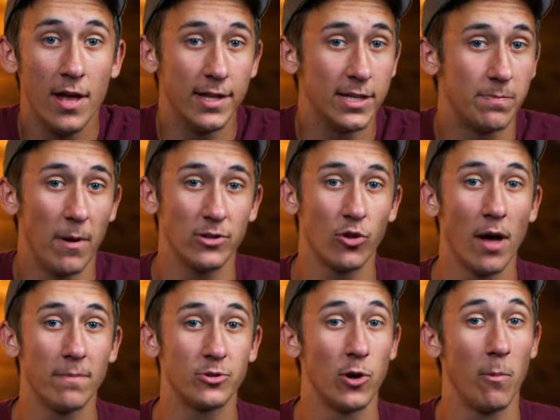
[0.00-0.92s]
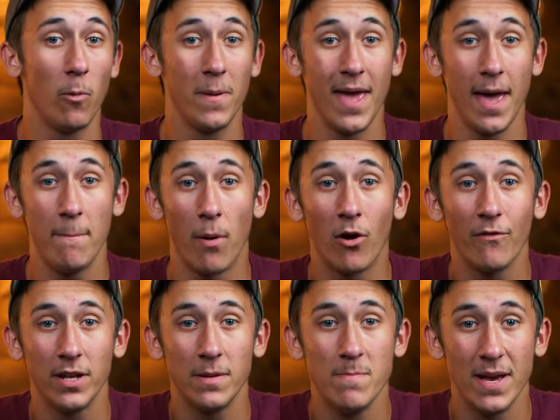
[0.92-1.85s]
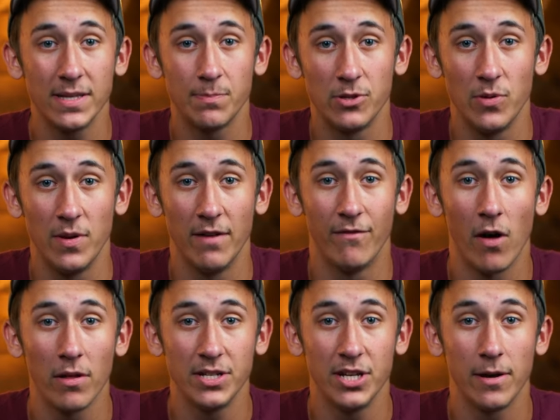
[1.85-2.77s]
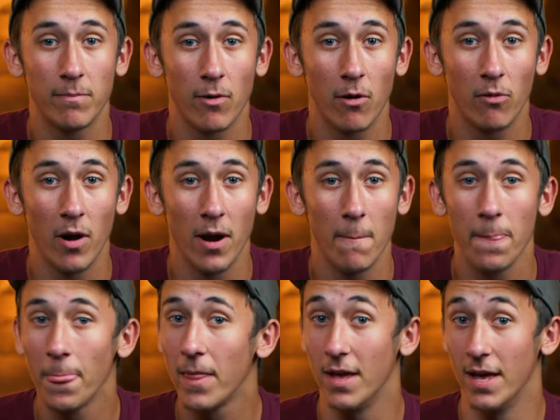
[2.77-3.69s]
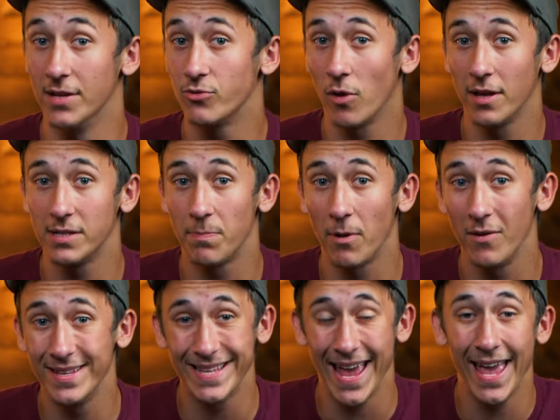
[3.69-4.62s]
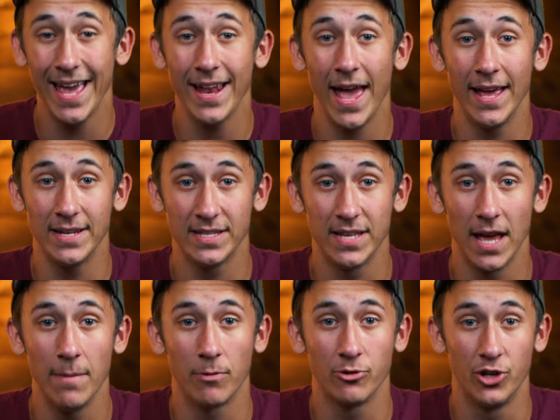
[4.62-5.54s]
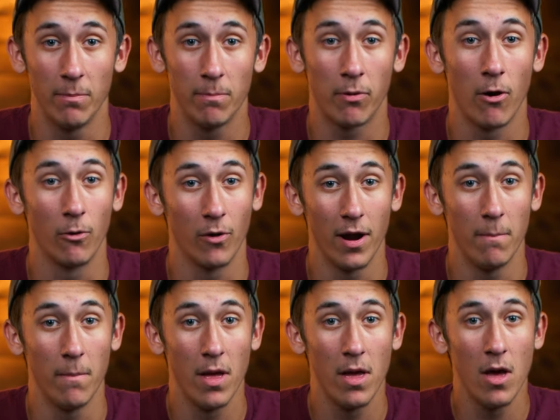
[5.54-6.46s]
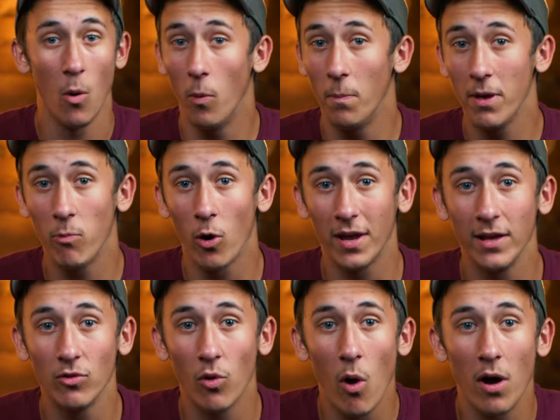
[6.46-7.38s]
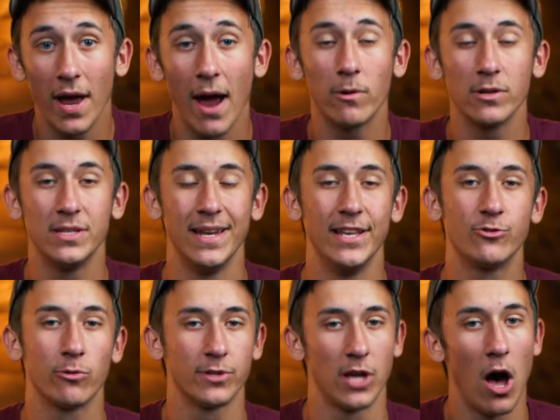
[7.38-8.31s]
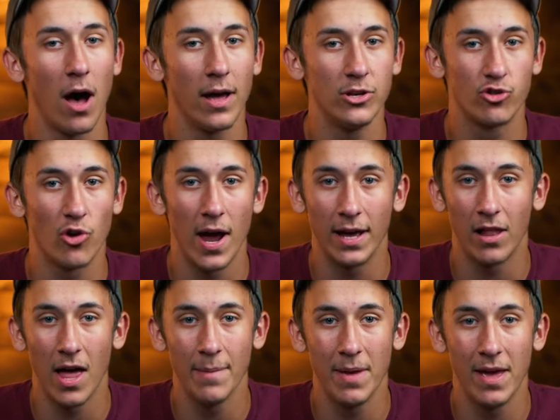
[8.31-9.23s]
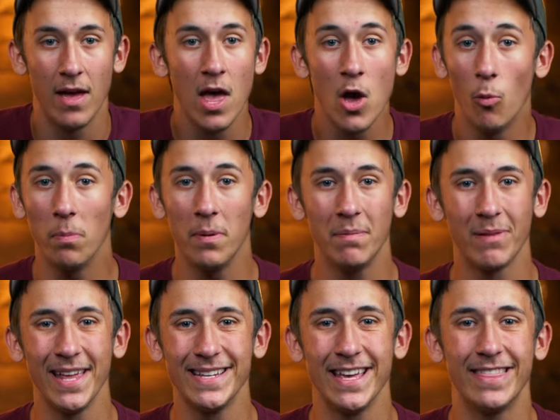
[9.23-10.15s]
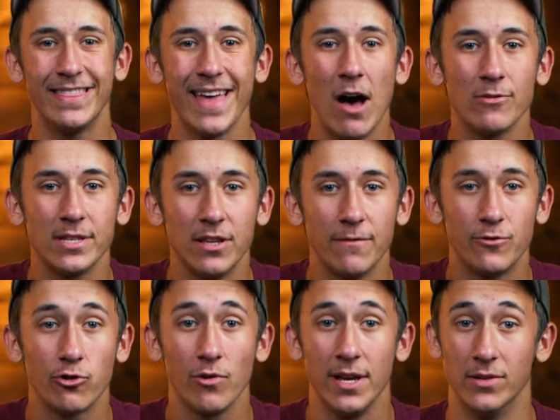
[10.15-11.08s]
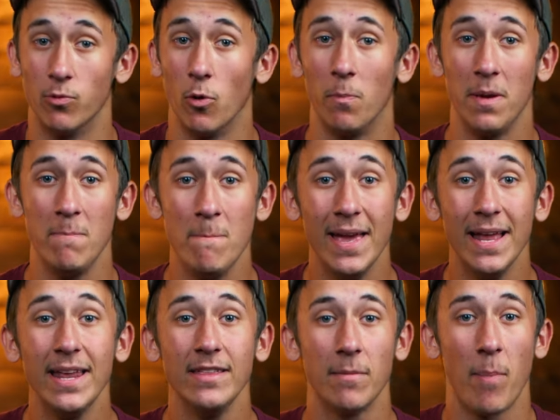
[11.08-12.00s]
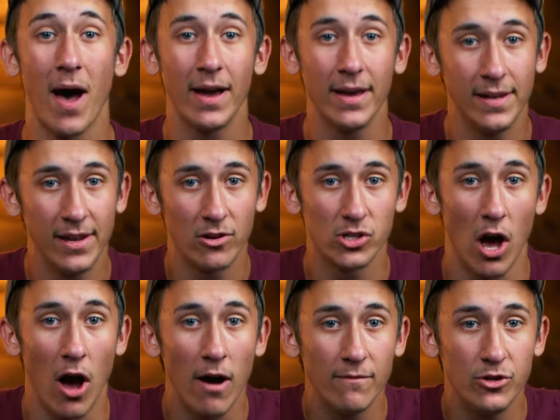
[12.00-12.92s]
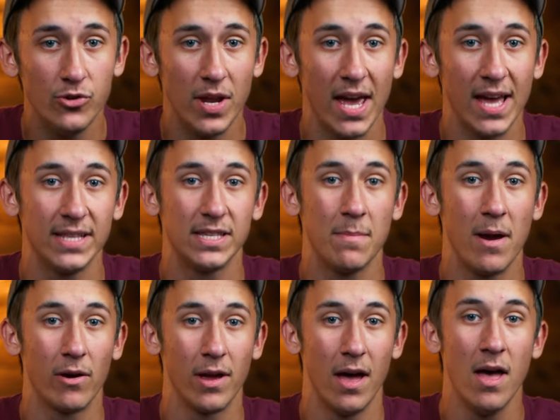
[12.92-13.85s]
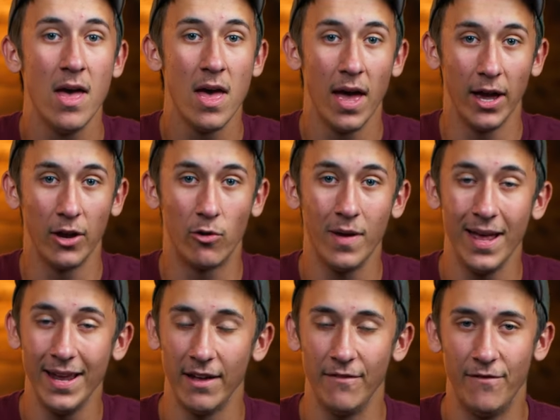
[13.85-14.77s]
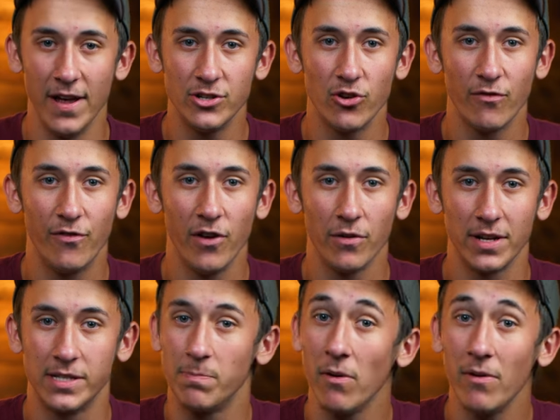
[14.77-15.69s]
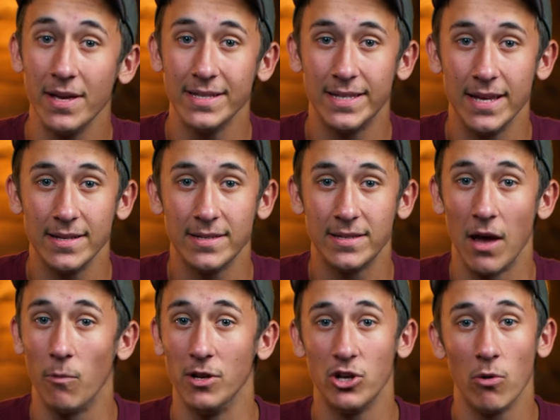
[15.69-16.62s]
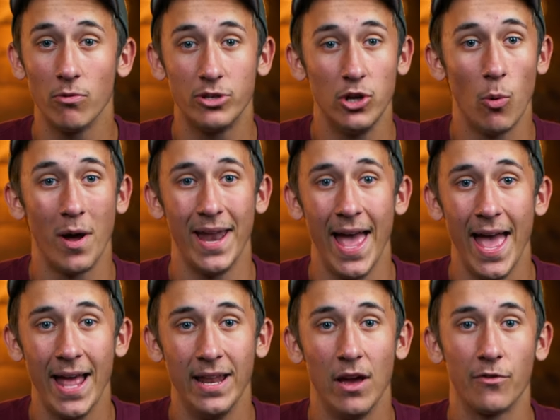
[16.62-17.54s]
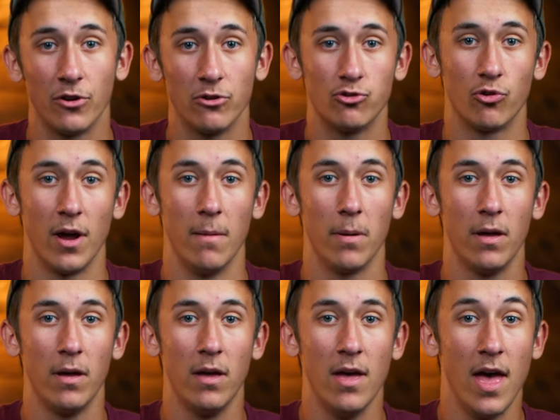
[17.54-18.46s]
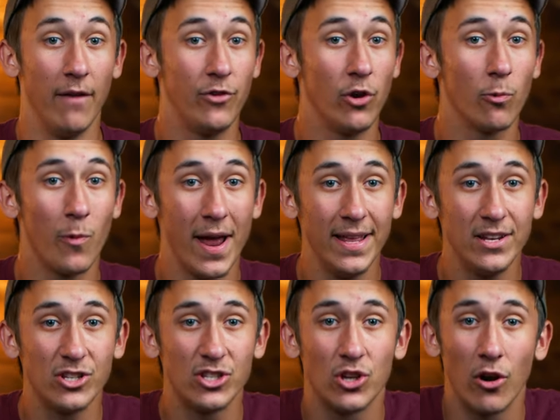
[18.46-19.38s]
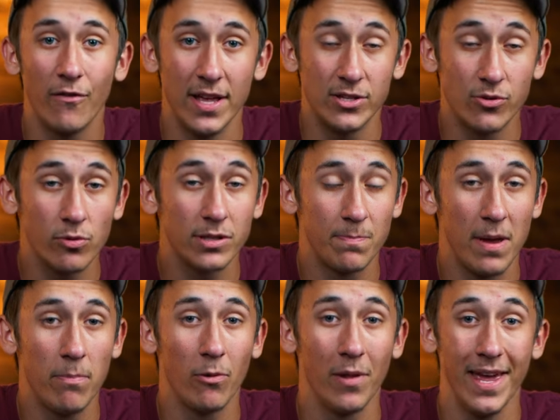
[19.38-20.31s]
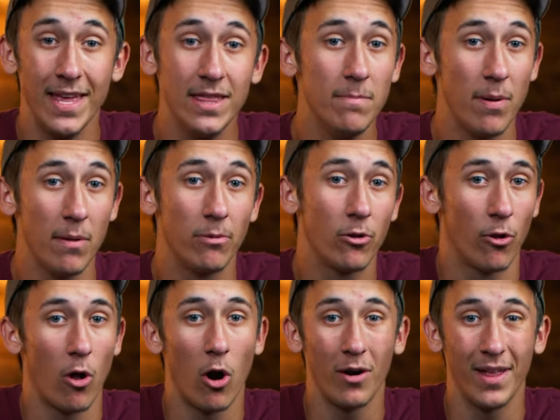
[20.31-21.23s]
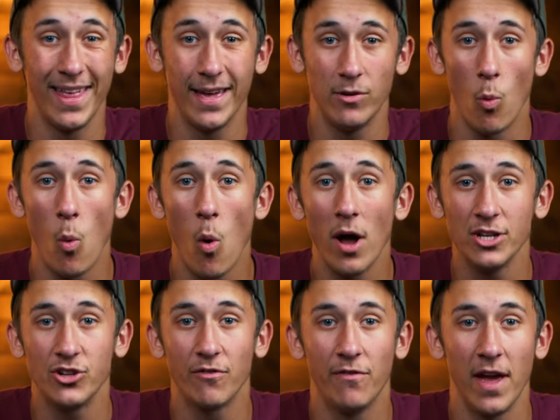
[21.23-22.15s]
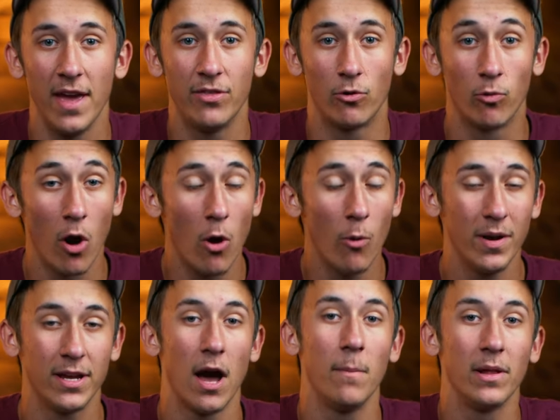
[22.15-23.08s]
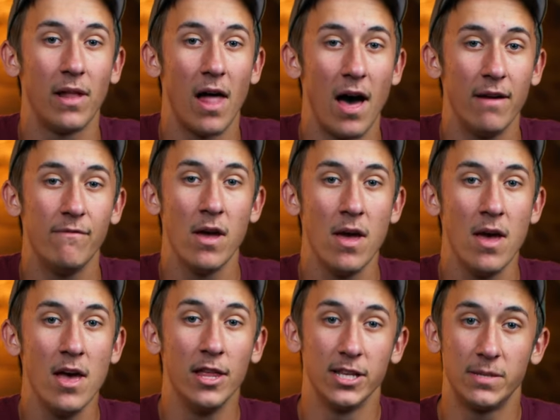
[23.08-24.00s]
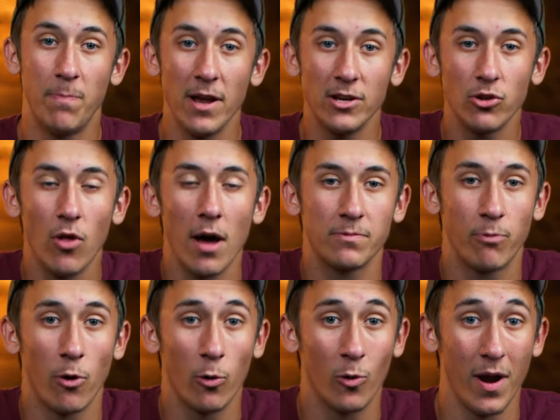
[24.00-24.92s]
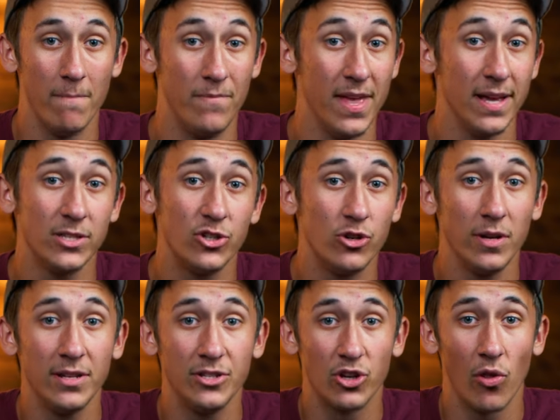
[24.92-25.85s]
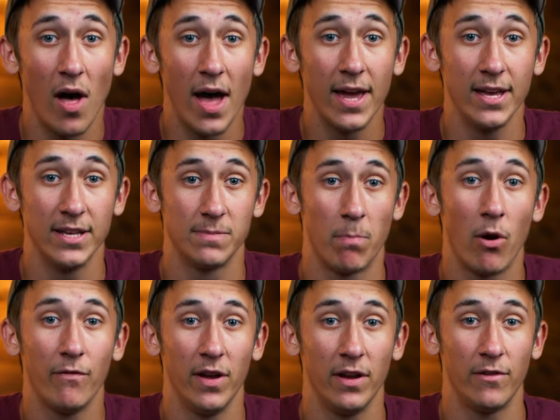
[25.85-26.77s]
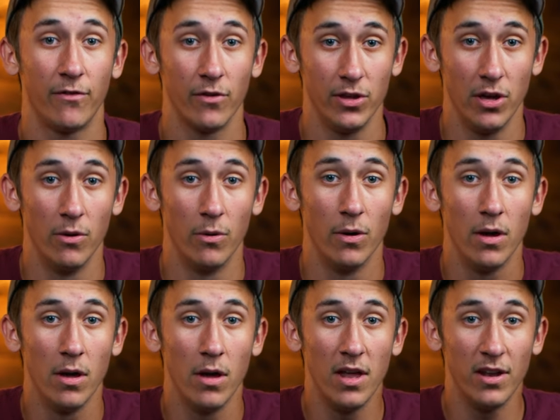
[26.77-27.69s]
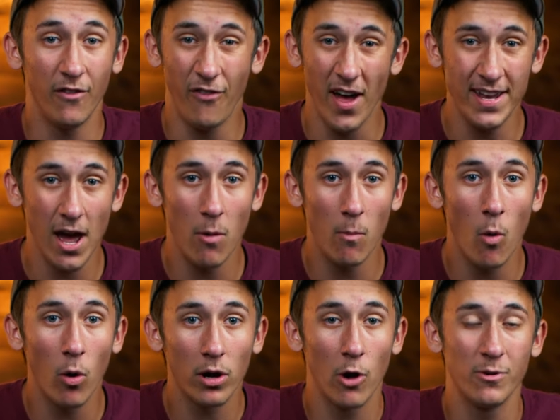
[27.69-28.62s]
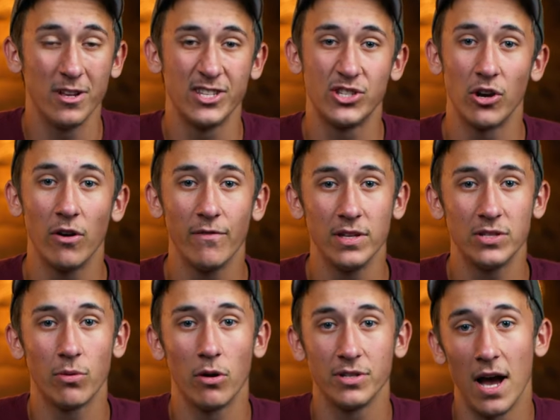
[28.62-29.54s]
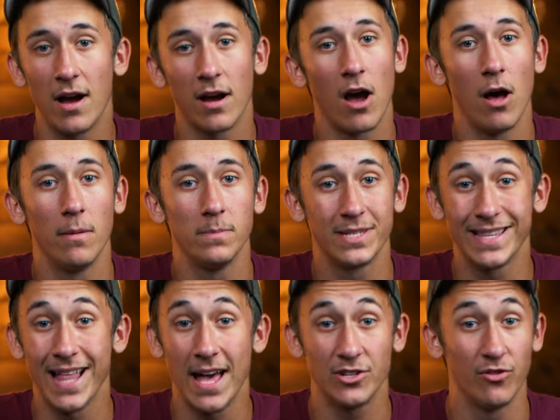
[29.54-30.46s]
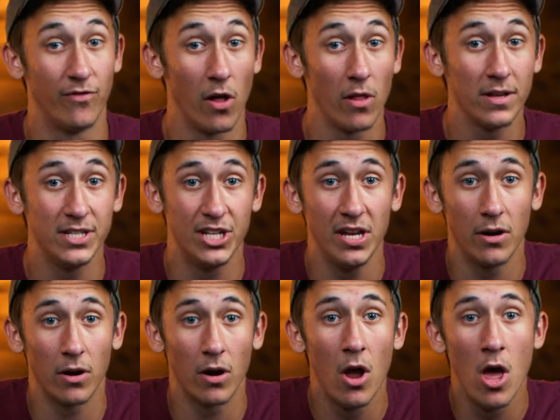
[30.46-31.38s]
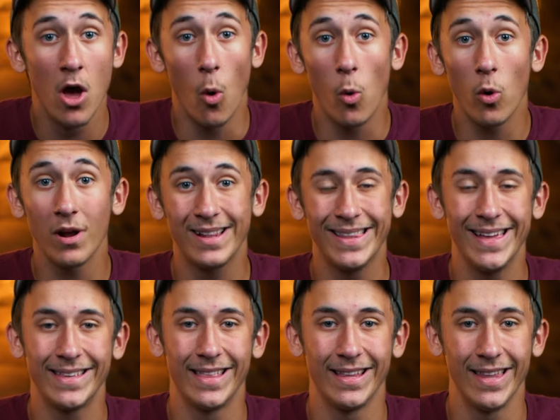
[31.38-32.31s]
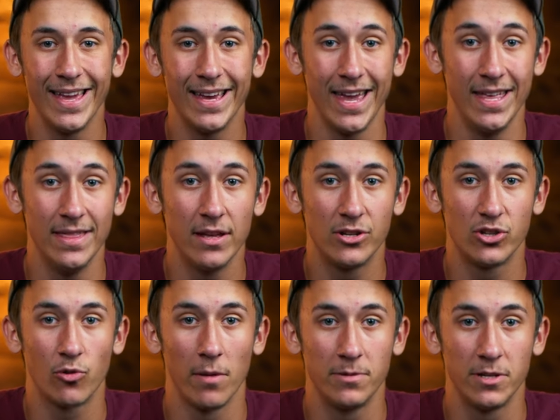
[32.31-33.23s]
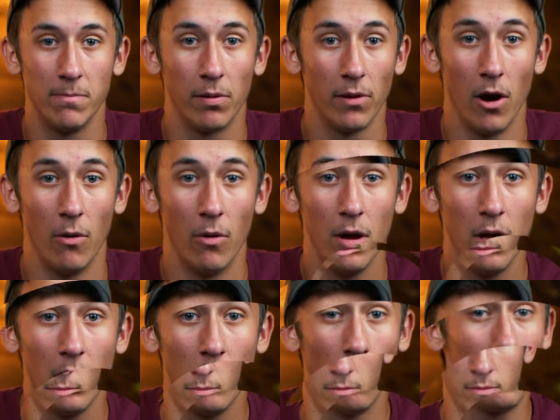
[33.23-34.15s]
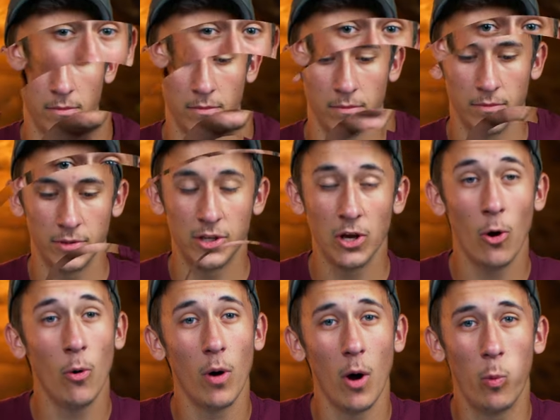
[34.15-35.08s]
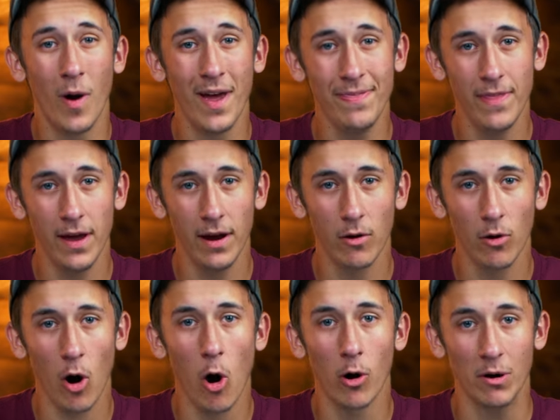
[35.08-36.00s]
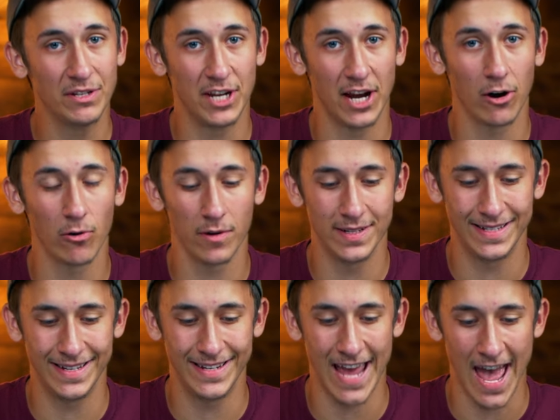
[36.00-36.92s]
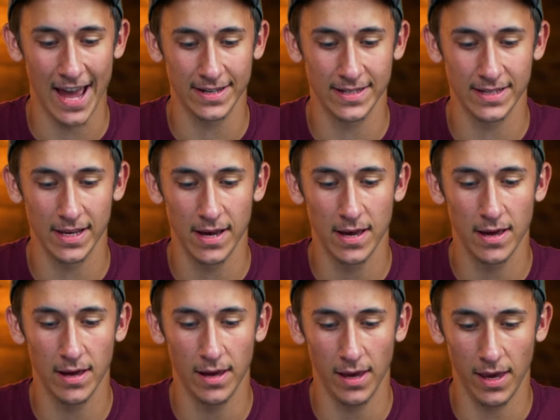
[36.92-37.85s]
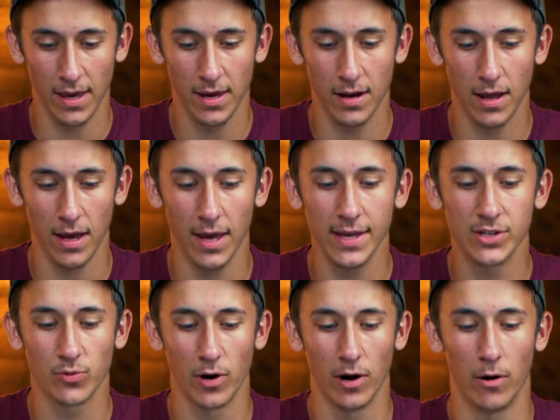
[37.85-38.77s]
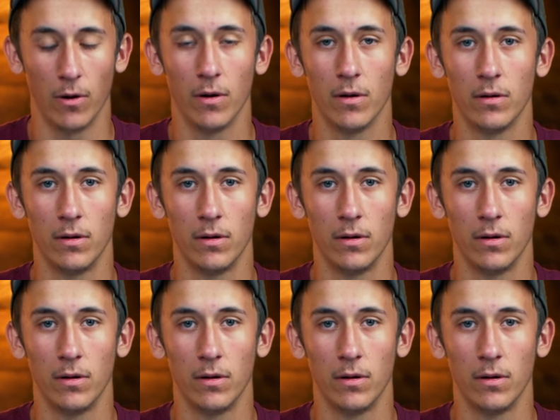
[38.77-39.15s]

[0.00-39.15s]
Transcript: The Special Ops Trip will be a perfect mix between a volunteer program, Israel experience, and a discipleship program. We'll be working long hours in Israel's hot and dry climate. We'll be planting thousands of trees. We'll be meeting the pioneers of Judea and Samaria and creating adventure-filled experiences that we don't do on any other trip. If you're ready to serve Israel's people in the biblical heartland and watch your faith grow and come alive, the Special Ops program this June and July is perfect for you. To find out more, go to serveisrael.com/volunteer or click the link in the description below. So when there are terrorist attacks in Israel,